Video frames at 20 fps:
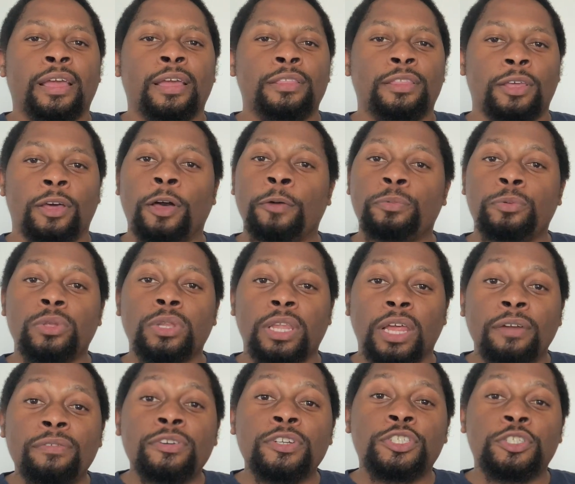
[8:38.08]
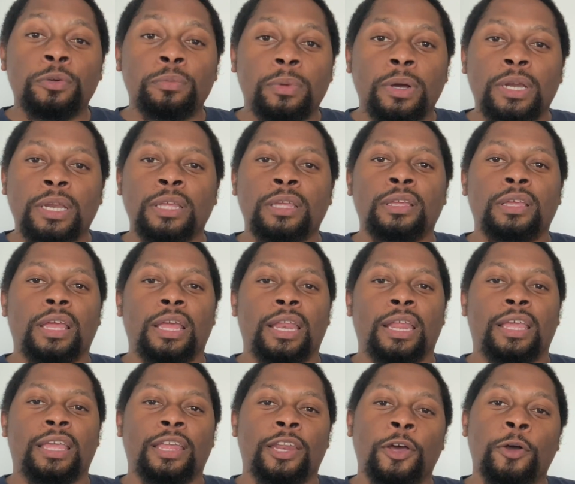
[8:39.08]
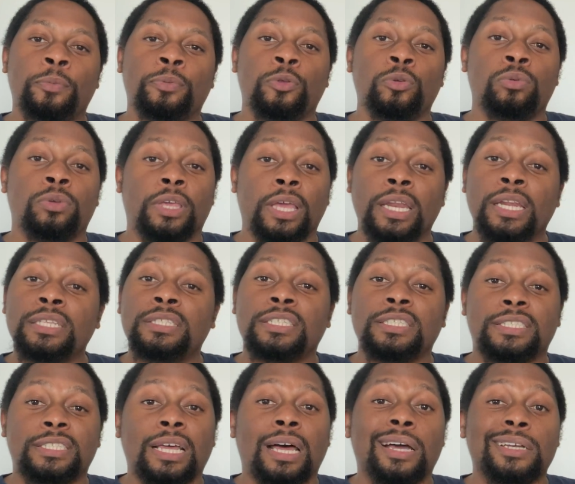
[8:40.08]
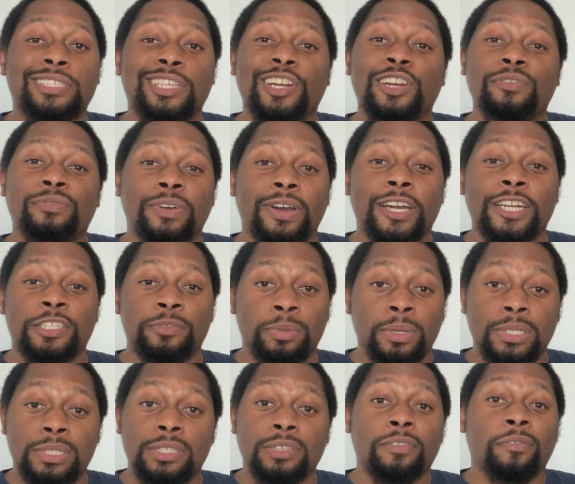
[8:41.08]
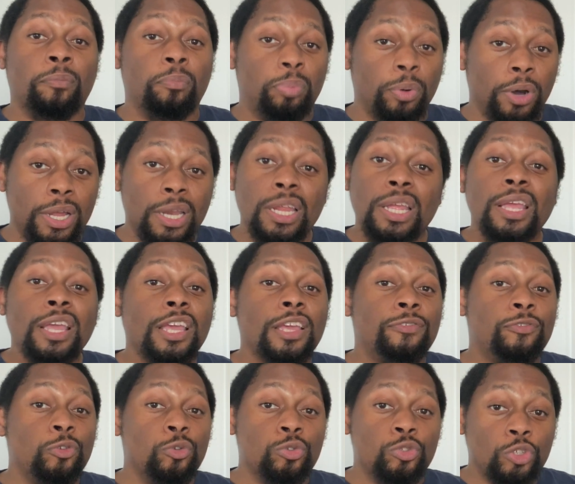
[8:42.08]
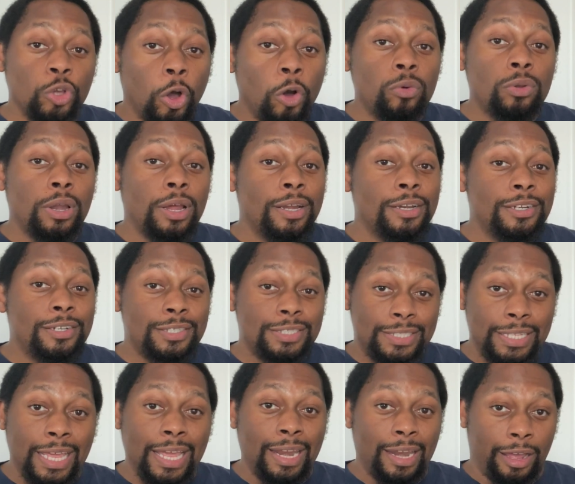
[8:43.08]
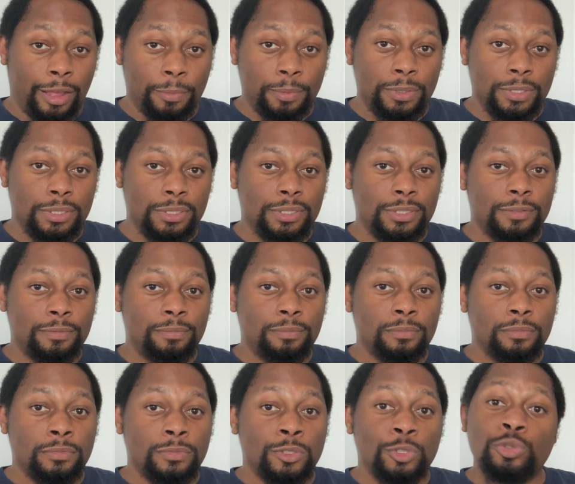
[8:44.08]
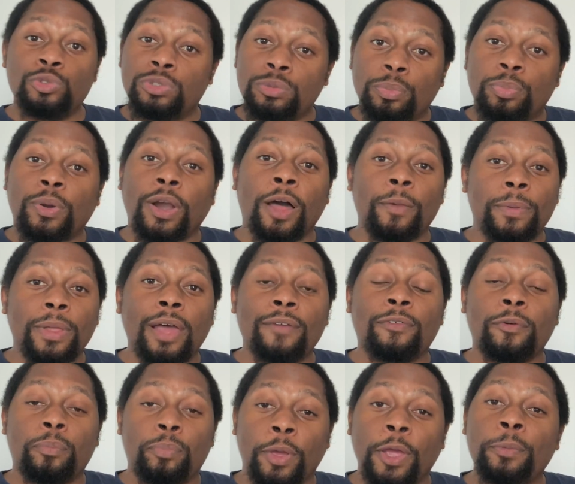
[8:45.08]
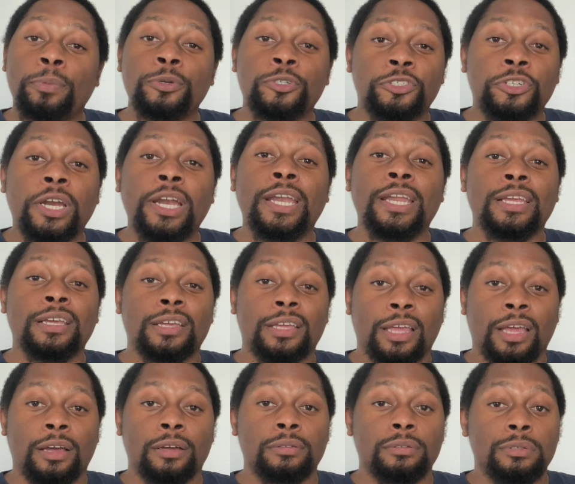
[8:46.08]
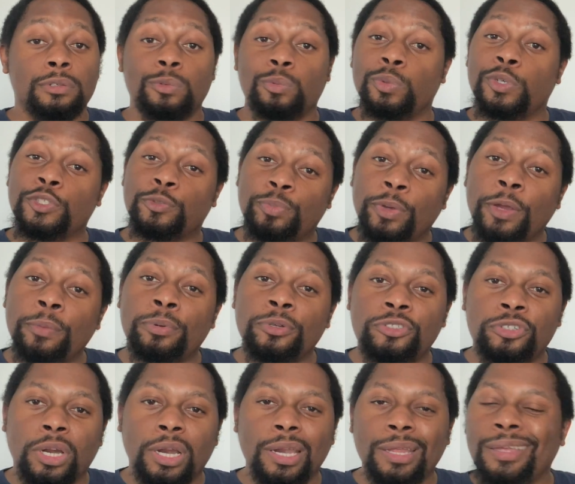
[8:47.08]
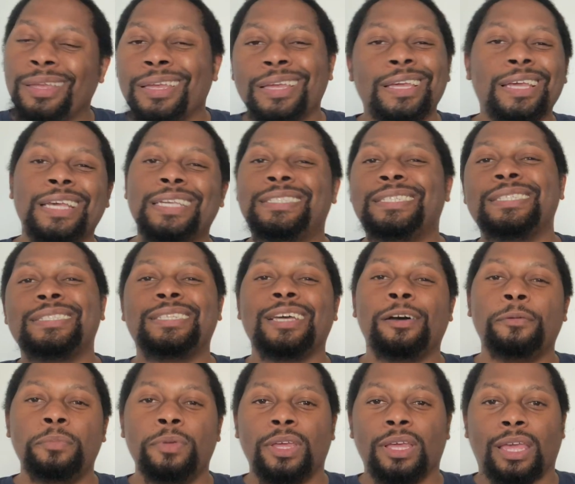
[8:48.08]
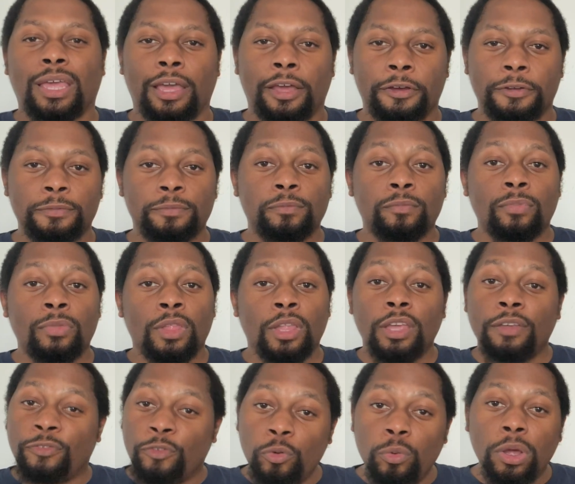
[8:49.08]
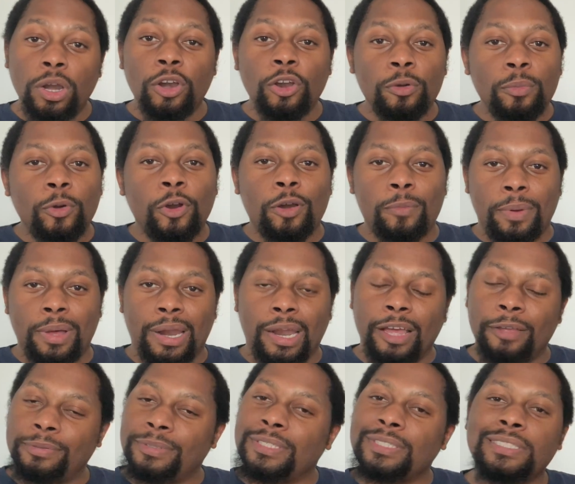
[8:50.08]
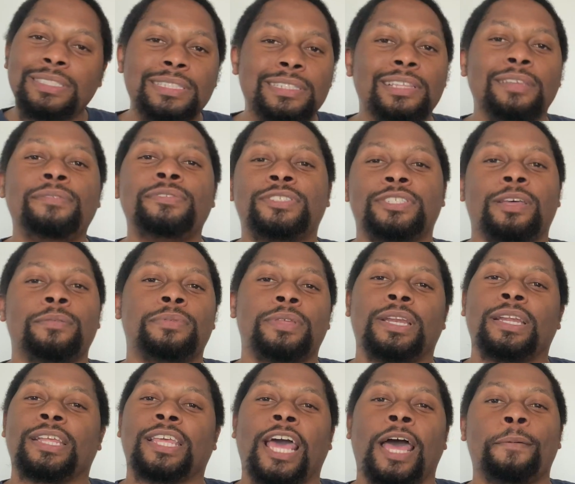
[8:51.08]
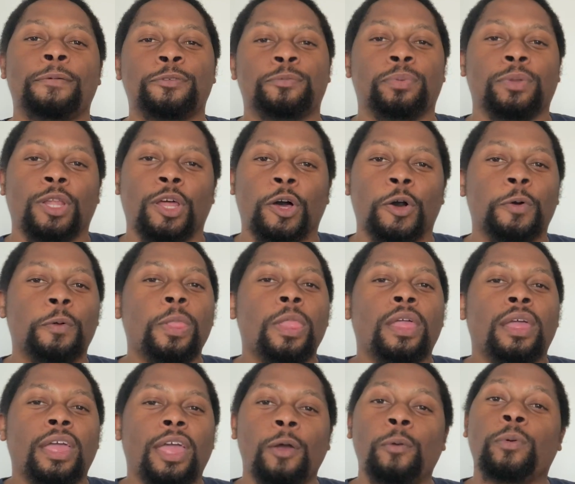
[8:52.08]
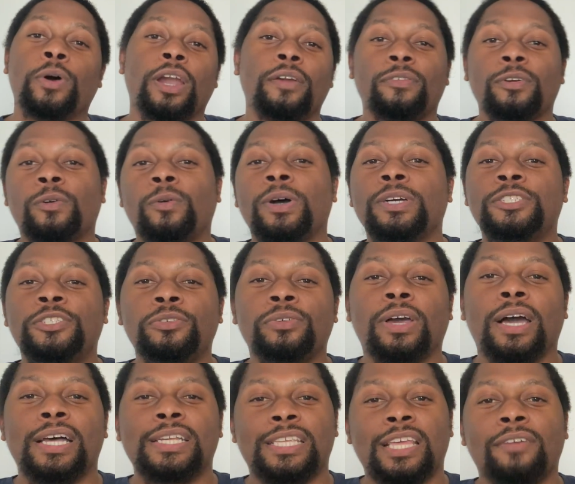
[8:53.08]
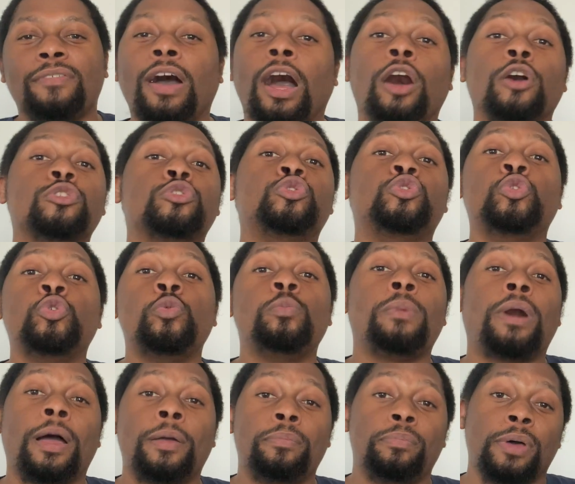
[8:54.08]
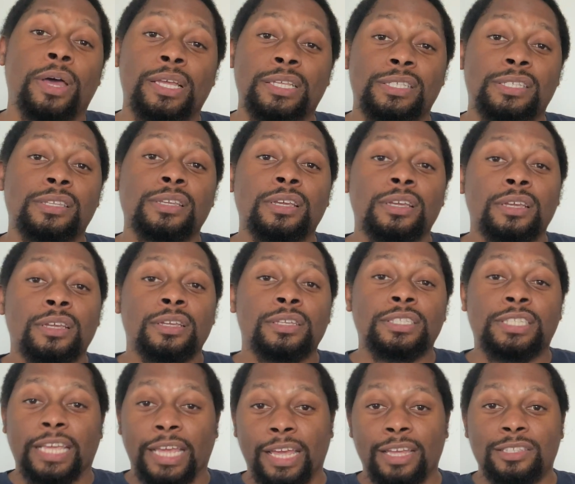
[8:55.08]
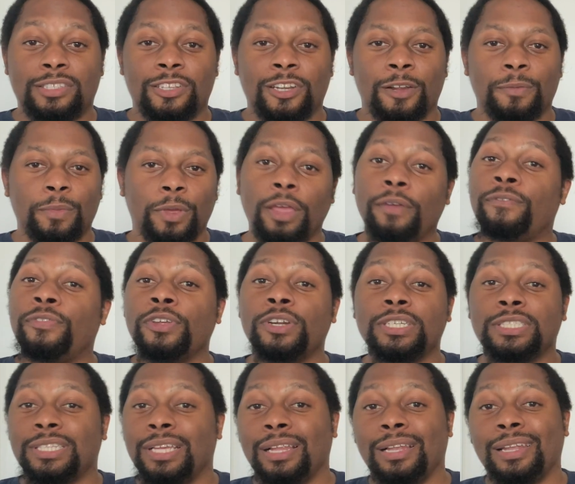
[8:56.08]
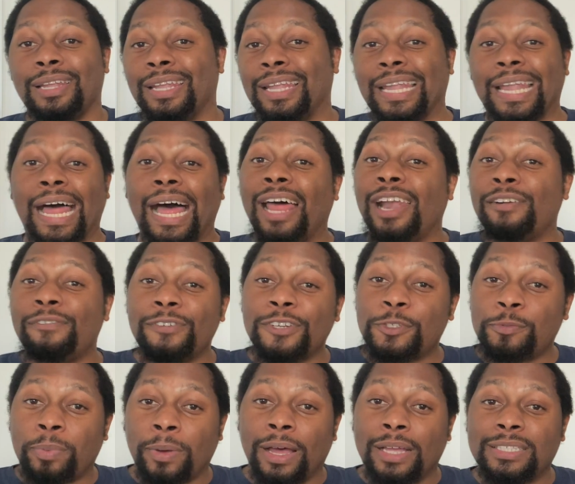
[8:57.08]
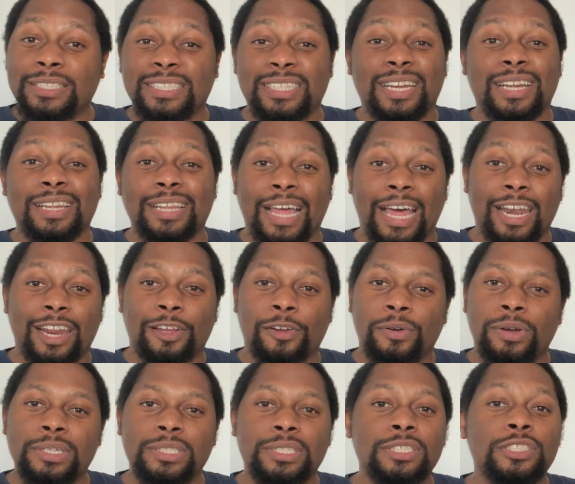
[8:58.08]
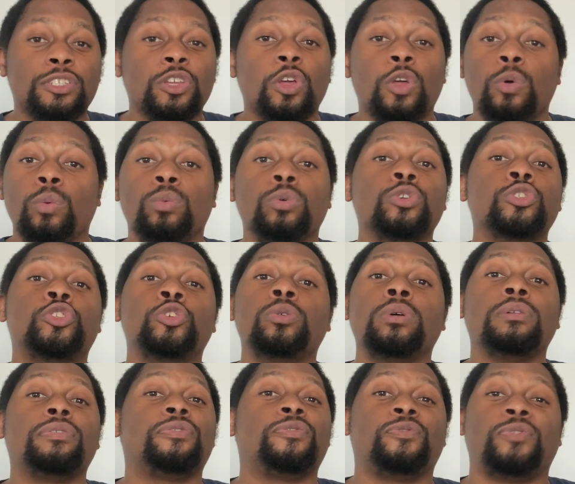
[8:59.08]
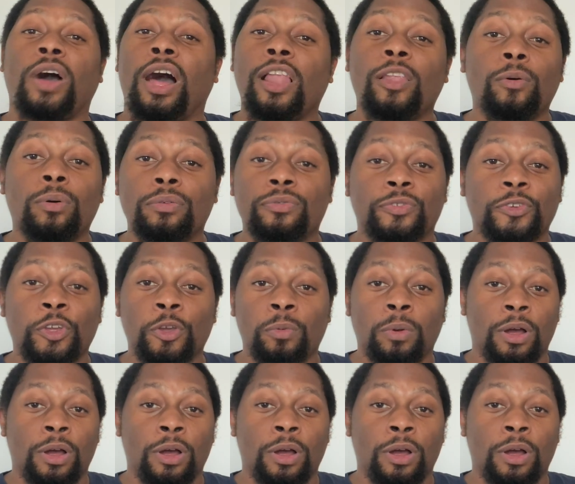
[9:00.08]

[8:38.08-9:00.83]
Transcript: They help you leverage your money, and it can help you get into stocks that are very expensive. But if you don't understand options, you should probably have a paper trading account. What's paper trading? It's a dummy account. If you want to know more about options, leave something in the comments below. And whatever question you guys have, I'll do my best to answer them. If there's a lot of responses and a lot of questions, we'll do a follow-up for you.